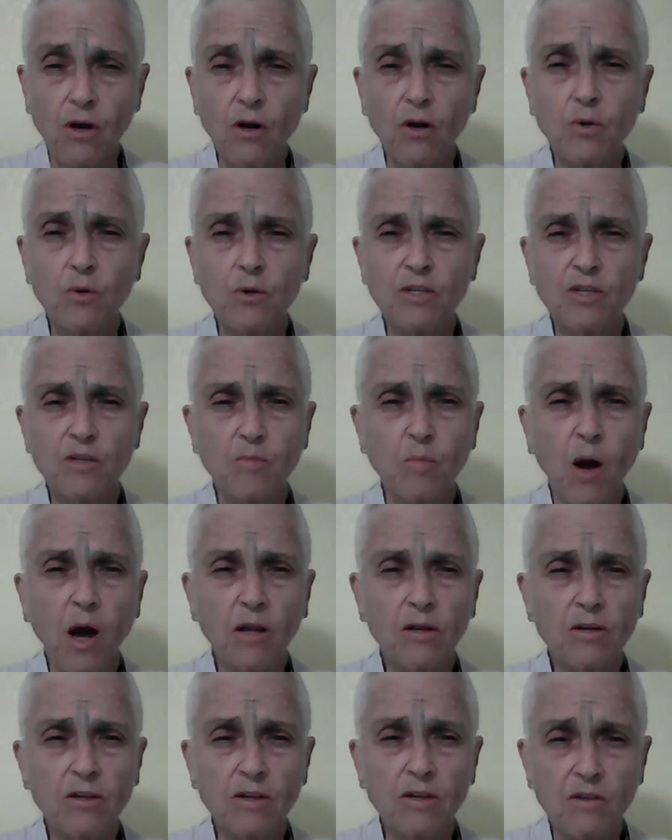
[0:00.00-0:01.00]
who is
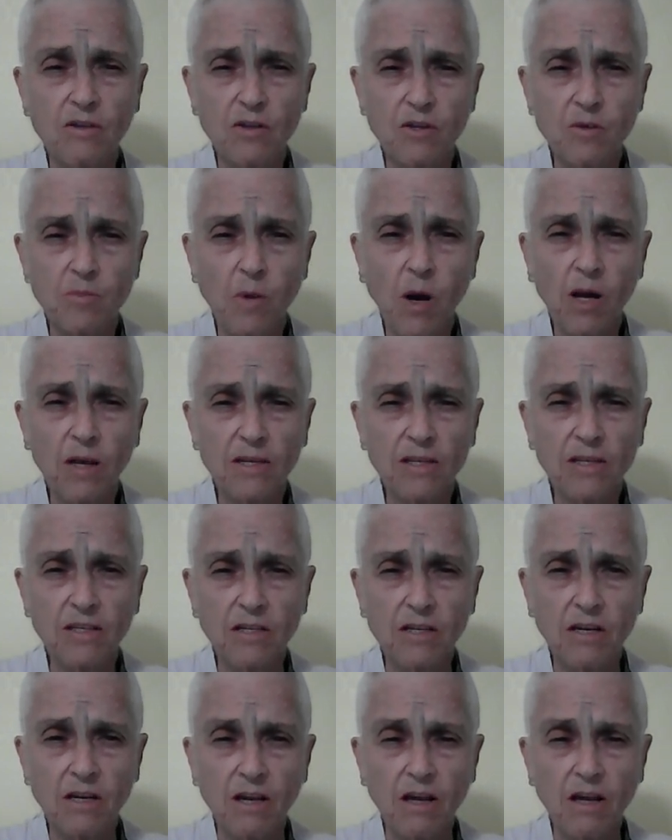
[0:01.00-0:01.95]
smaller than the smallest,